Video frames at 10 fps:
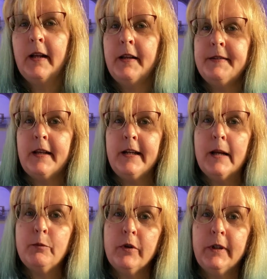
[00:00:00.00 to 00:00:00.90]
Setting up
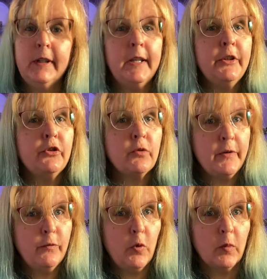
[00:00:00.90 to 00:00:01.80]
Twinkly is
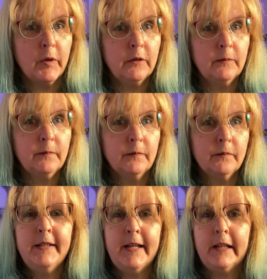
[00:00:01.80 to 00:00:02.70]
straightforward.
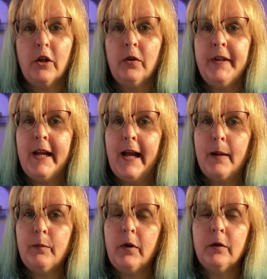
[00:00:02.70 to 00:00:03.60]
Download the
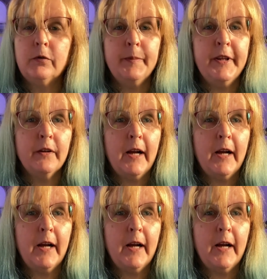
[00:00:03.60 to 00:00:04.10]
app from either